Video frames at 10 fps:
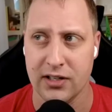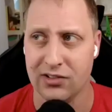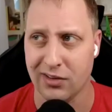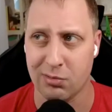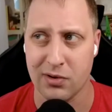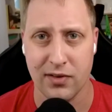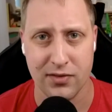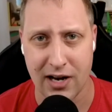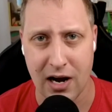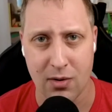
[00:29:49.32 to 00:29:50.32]
like 350
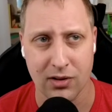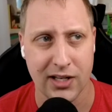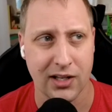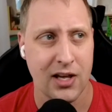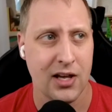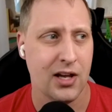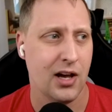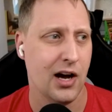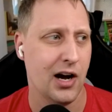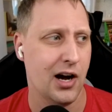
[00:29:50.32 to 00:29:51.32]
an hour, like,
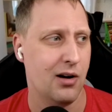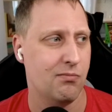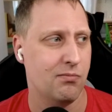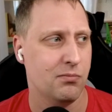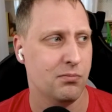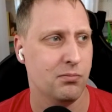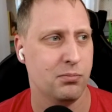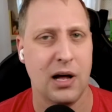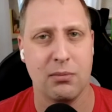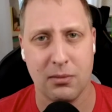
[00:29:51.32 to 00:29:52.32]
um,
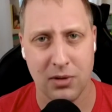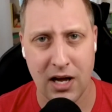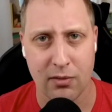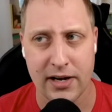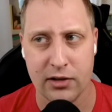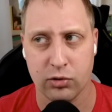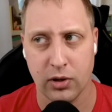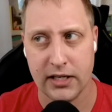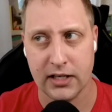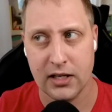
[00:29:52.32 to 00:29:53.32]
blah, blah, blah. Right. So
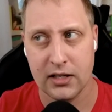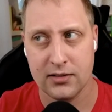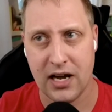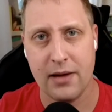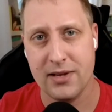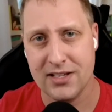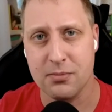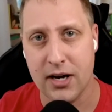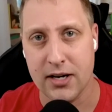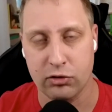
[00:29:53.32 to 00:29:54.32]
like time is
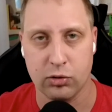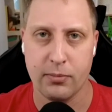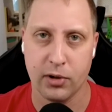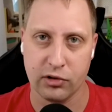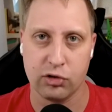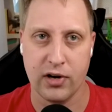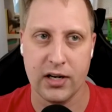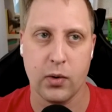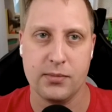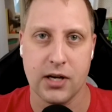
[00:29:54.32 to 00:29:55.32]
money. So we built this training
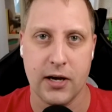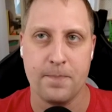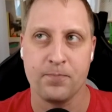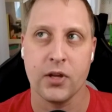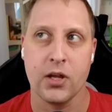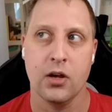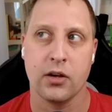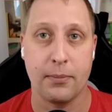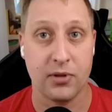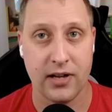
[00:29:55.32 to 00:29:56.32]
website,
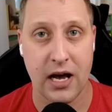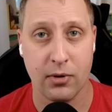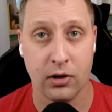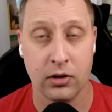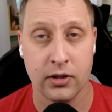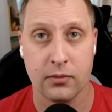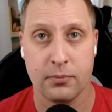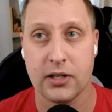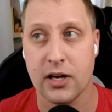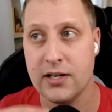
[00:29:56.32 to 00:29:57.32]
kept it nominal
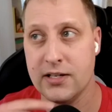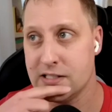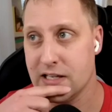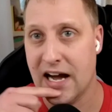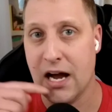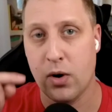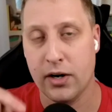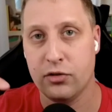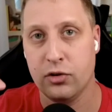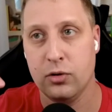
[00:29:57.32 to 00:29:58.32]
because I wanted
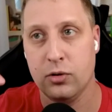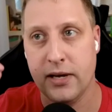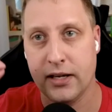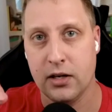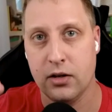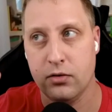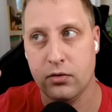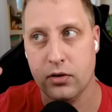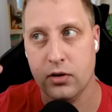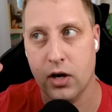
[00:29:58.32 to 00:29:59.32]
to make it
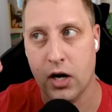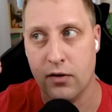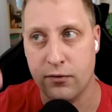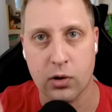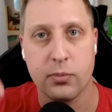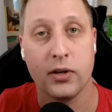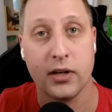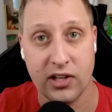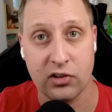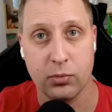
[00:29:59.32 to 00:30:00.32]
uh, affordable and
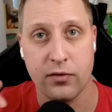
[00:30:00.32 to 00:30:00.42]
accessible for